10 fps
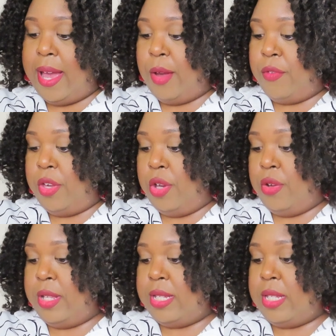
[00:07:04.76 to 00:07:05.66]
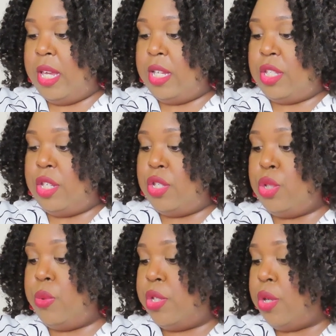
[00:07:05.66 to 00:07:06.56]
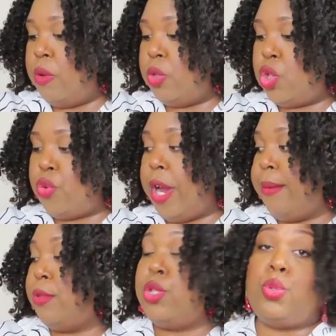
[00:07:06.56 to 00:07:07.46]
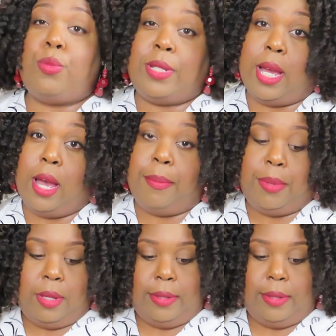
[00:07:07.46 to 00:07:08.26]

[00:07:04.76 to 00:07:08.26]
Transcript: have here, this is the two-tone stripe tube top.